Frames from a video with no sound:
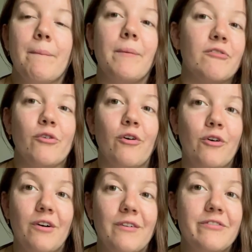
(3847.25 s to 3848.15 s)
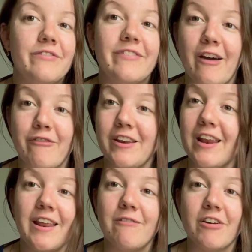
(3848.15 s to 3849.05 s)
before
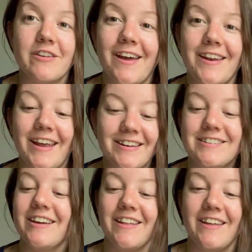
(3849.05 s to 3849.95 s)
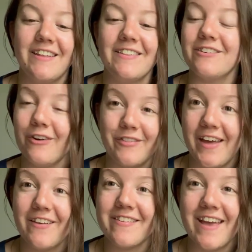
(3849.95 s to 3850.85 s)
definitely returning to the Dorothy
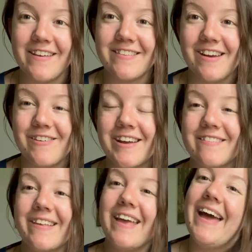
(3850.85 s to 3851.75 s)
L. Sayers series.